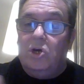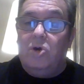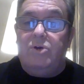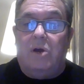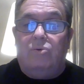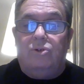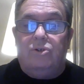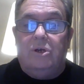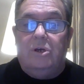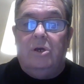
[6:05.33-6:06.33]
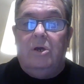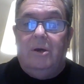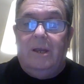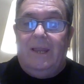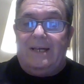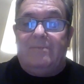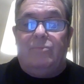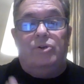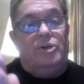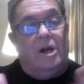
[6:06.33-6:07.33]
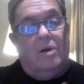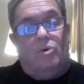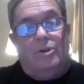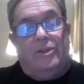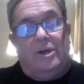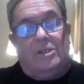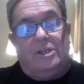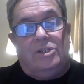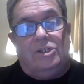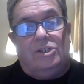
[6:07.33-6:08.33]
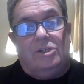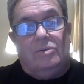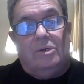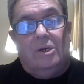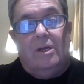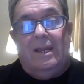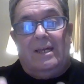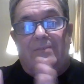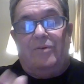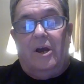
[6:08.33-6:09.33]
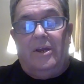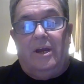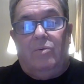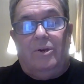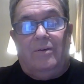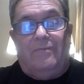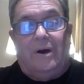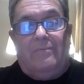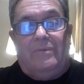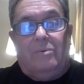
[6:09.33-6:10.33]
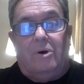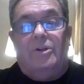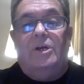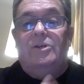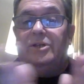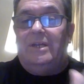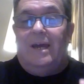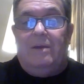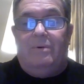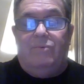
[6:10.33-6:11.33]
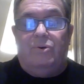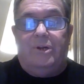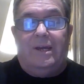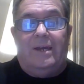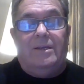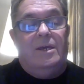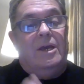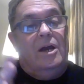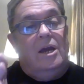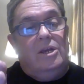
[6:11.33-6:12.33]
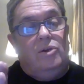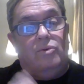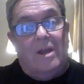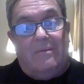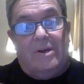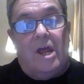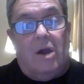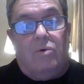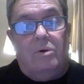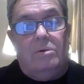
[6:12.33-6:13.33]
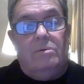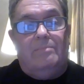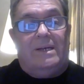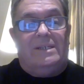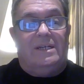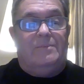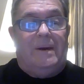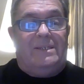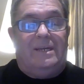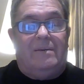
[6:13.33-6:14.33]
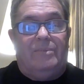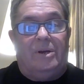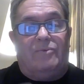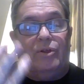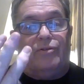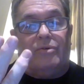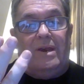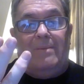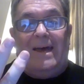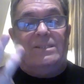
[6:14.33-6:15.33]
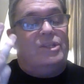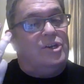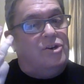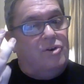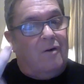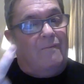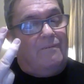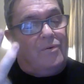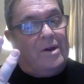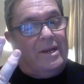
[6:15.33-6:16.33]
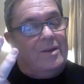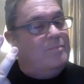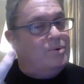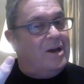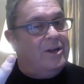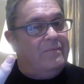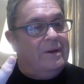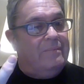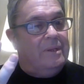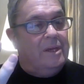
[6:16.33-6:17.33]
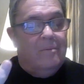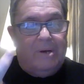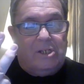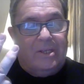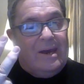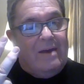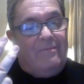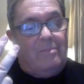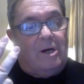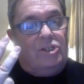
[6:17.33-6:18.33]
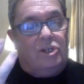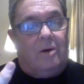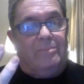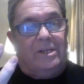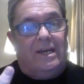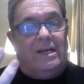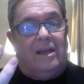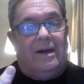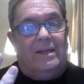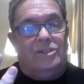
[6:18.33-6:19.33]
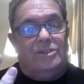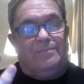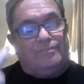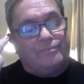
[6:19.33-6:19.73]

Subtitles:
who knows? Last Monday, I won 13-2. Last Friday, I won at 5-1. Today, we've won again. You never know. Betting is betting, but I've got three bets that are not free, and I'm proud of it because they're for my top tier clients.